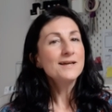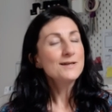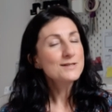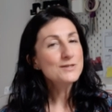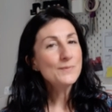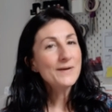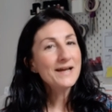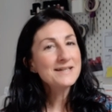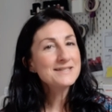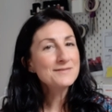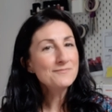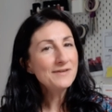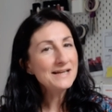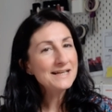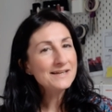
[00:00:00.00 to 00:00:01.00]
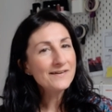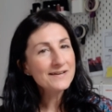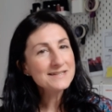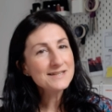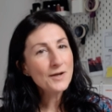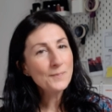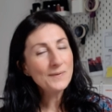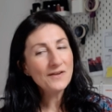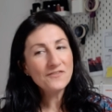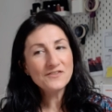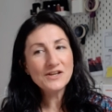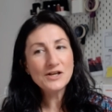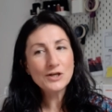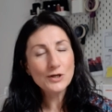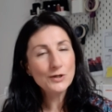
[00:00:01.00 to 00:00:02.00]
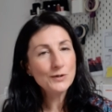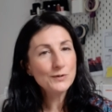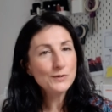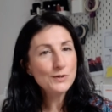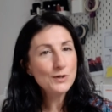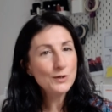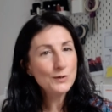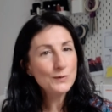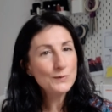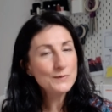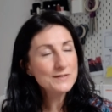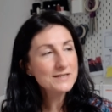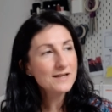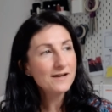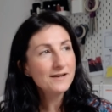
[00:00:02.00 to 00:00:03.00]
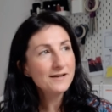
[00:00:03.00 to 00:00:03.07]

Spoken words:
So I had some really nice uplifting news